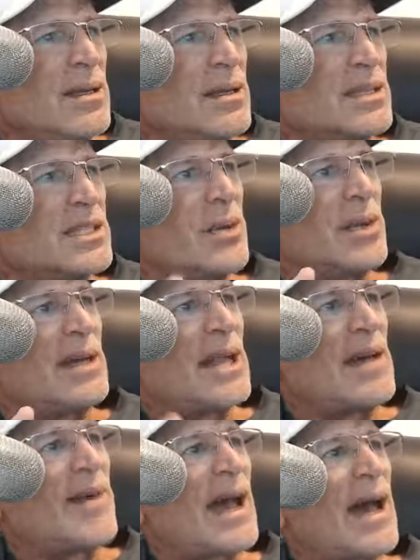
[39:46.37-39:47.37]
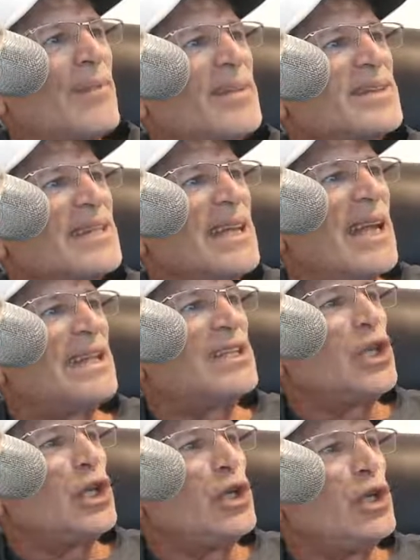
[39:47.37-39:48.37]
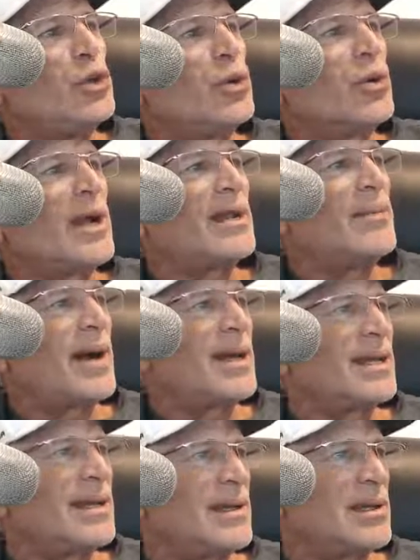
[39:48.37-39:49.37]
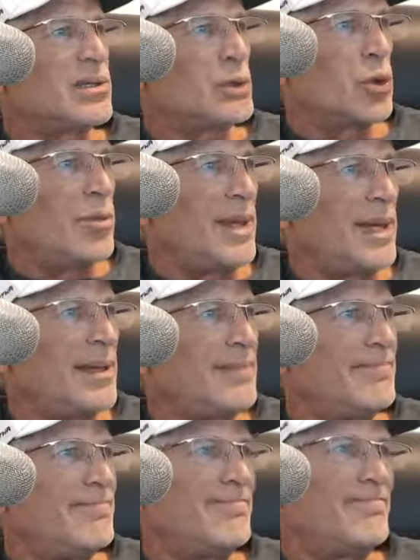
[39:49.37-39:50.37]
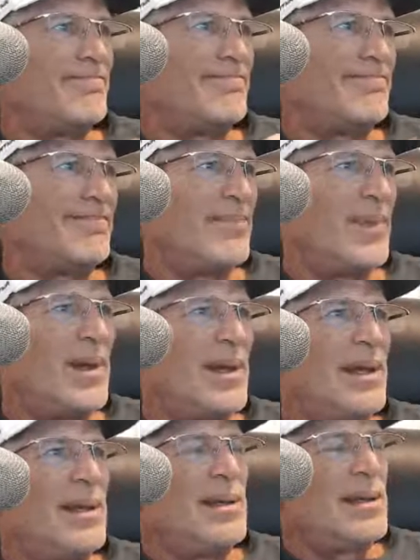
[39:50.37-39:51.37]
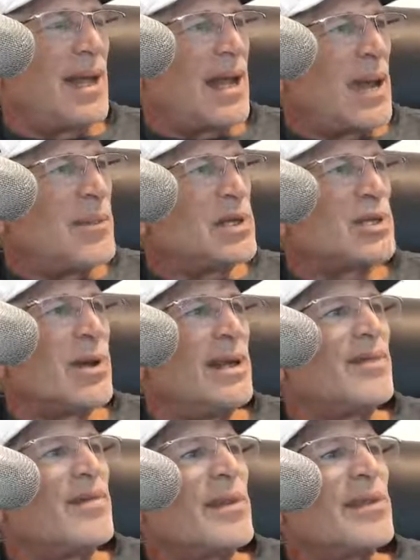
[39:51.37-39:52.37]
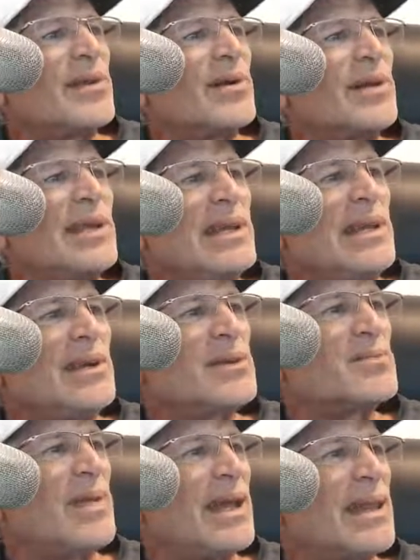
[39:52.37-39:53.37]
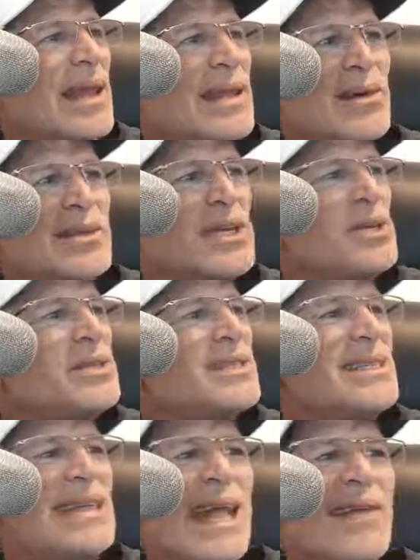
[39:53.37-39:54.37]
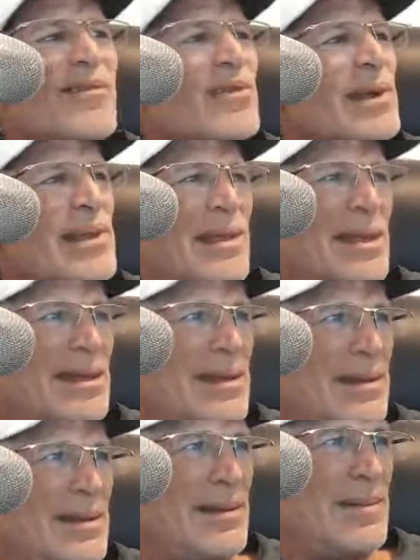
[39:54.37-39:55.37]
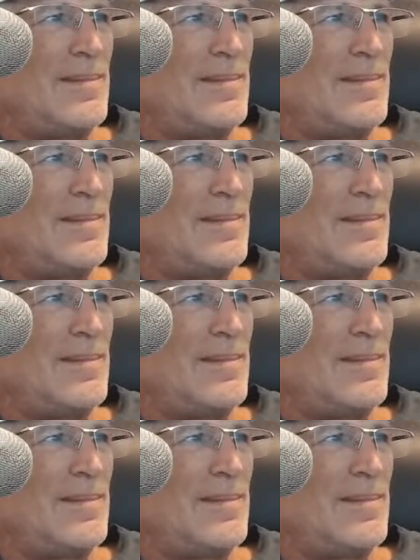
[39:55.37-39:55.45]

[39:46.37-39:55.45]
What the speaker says: so it never happens again to you or anybody else or me. And I've been trading for 30 years, man. Like those are, you see everything, dude.